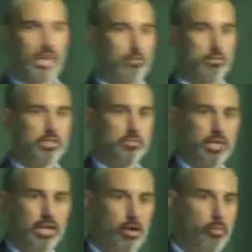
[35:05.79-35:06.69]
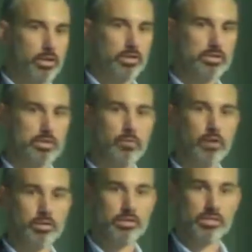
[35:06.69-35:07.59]
Um, if it can't reach me,
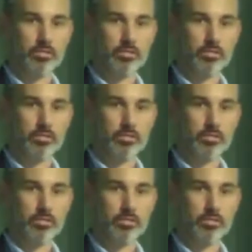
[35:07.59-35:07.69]
I hope it